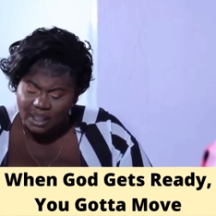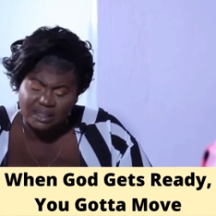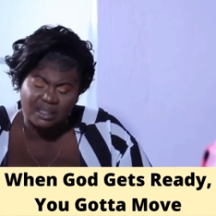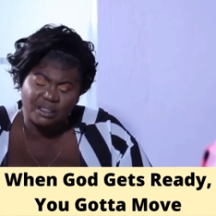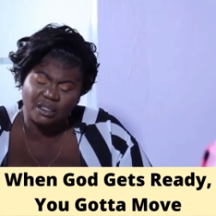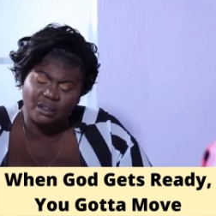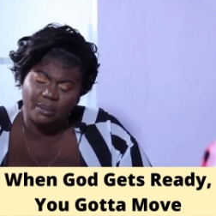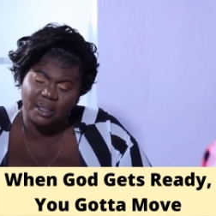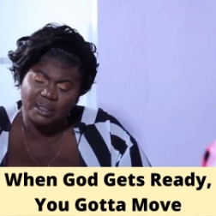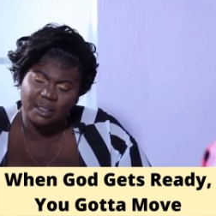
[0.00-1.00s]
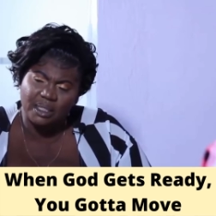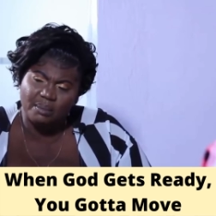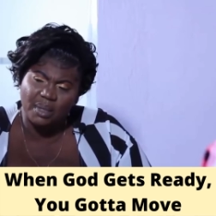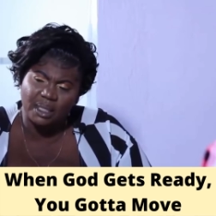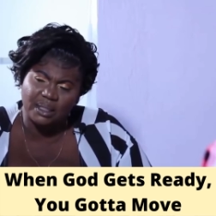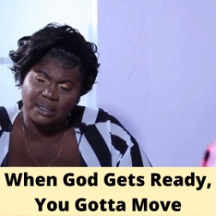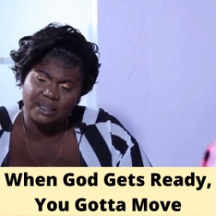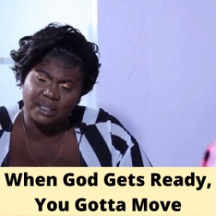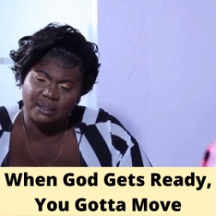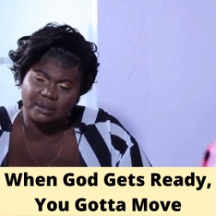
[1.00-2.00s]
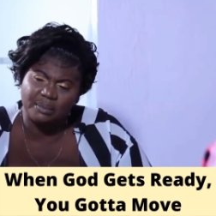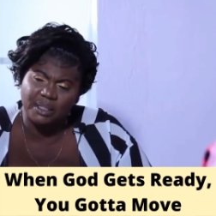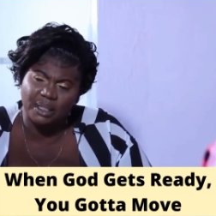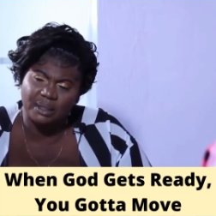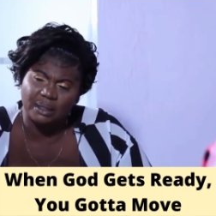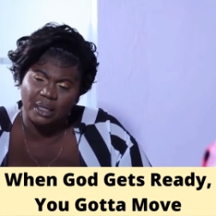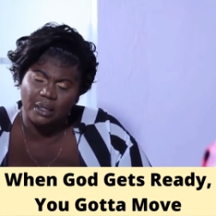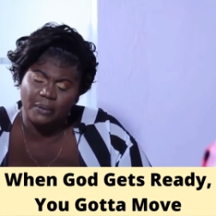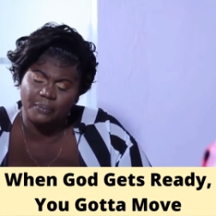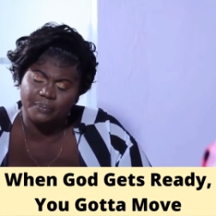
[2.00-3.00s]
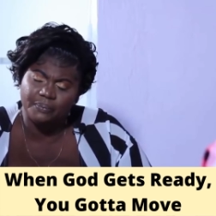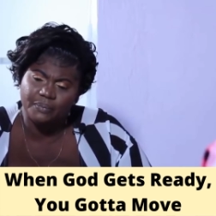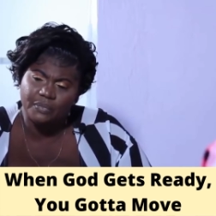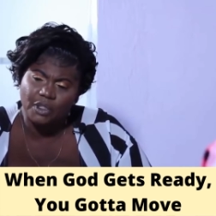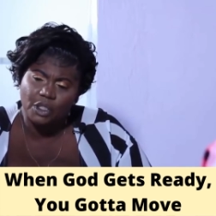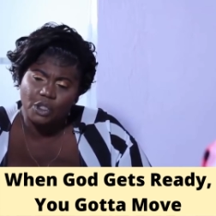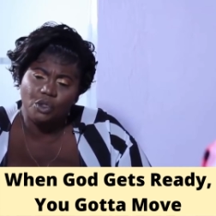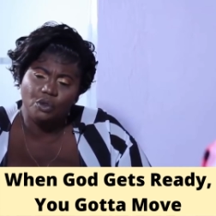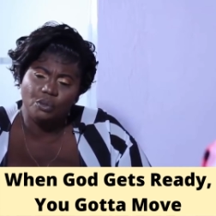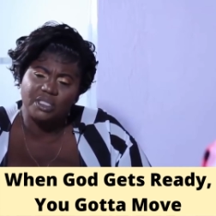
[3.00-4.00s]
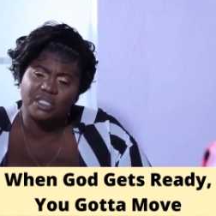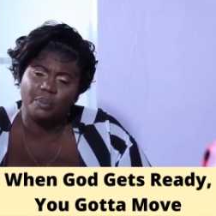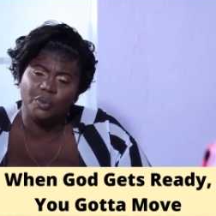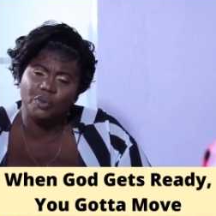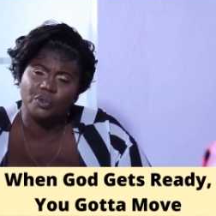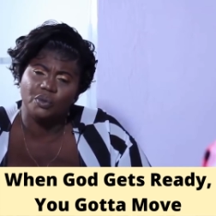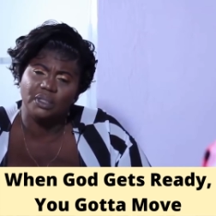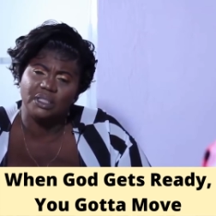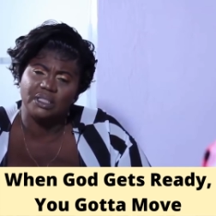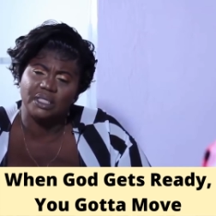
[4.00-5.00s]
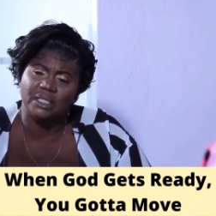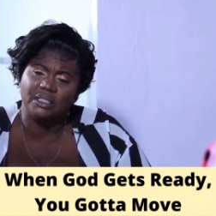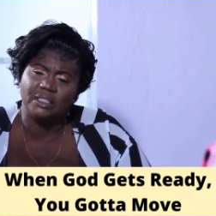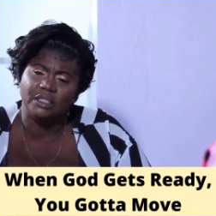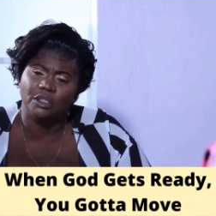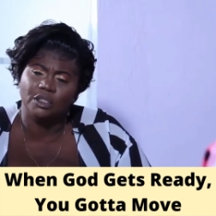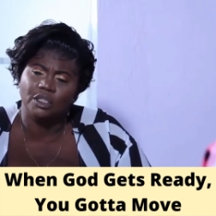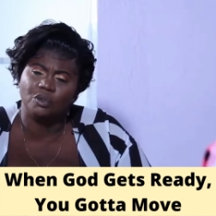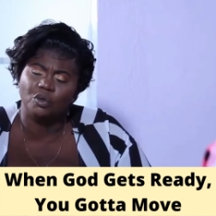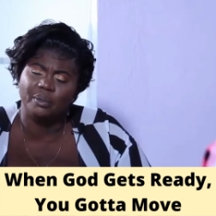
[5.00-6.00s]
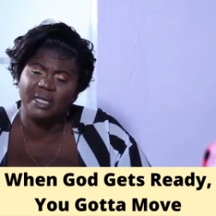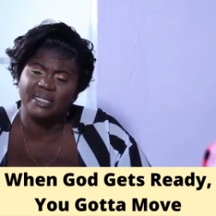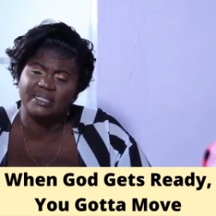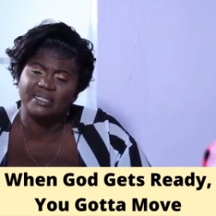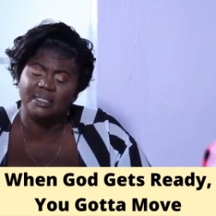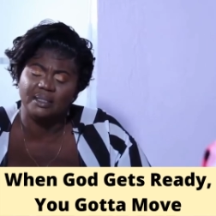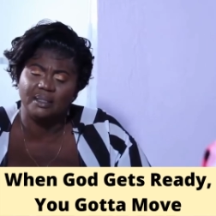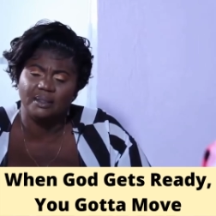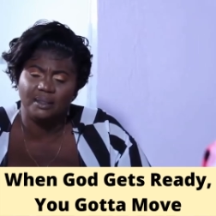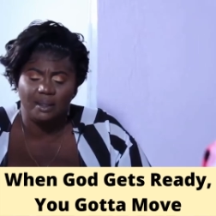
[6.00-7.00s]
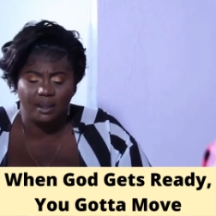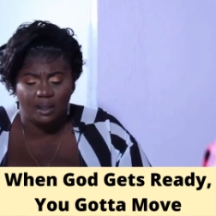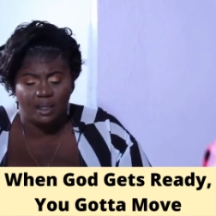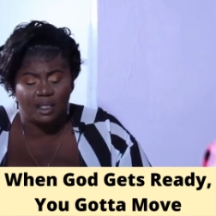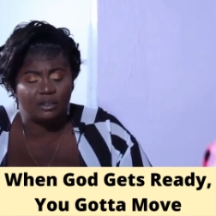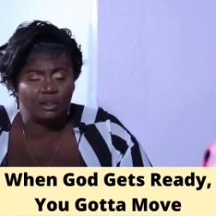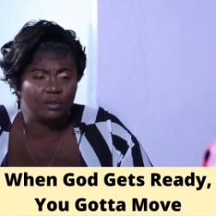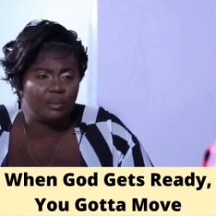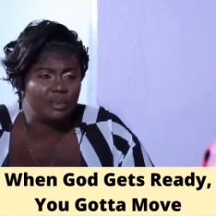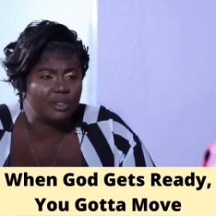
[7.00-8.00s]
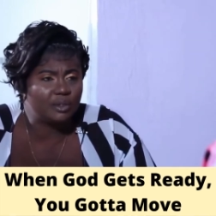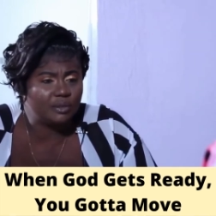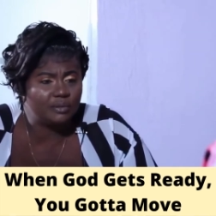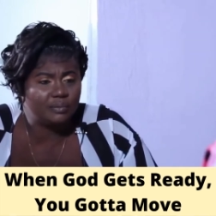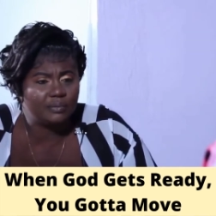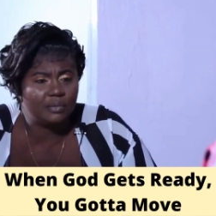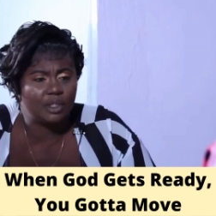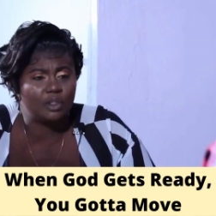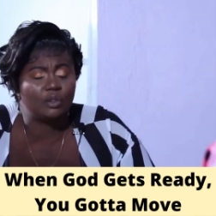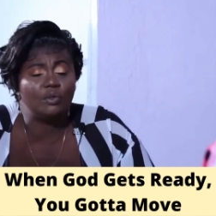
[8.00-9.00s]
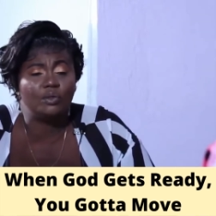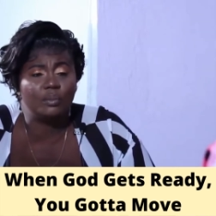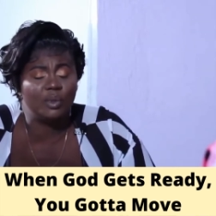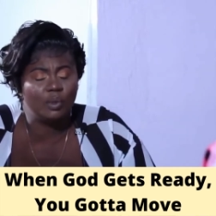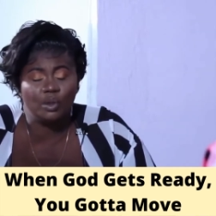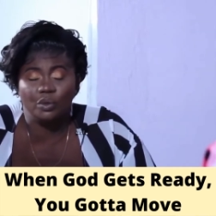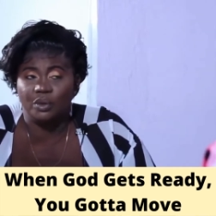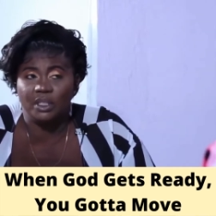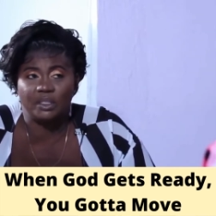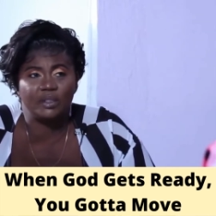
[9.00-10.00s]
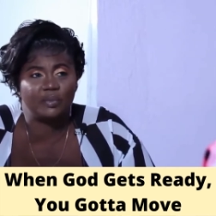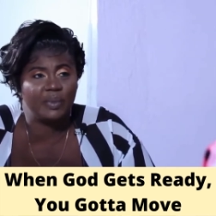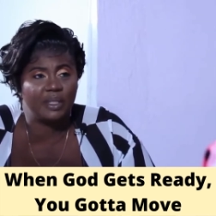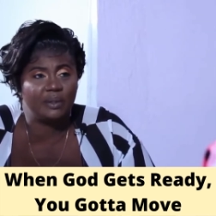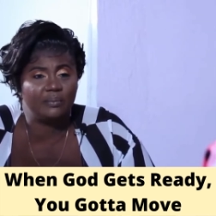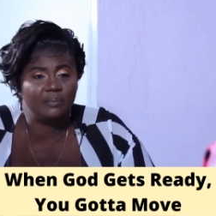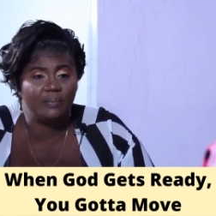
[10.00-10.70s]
I said the gentleman came back and he said to me that, you know, Mr. Bruce Golding said it will be extended. I said to him, sir, excuse me with no disrespect.